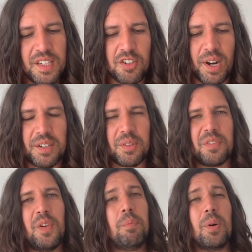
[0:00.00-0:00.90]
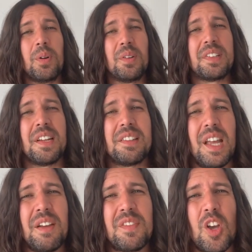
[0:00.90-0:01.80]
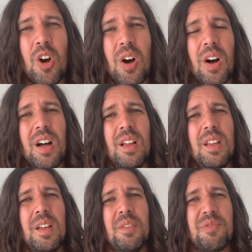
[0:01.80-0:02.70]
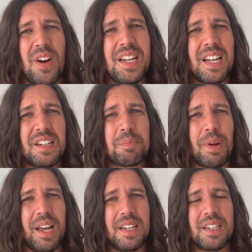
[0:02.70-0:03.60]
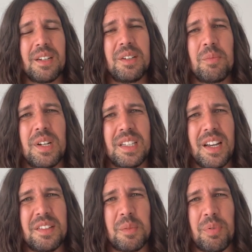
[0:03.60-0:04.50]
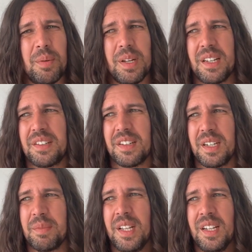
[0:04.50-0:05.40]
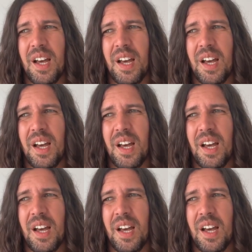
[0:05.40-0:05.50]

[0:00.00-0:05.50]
Director of Football, who says they've got friendlies planned, including one against the Premier League team,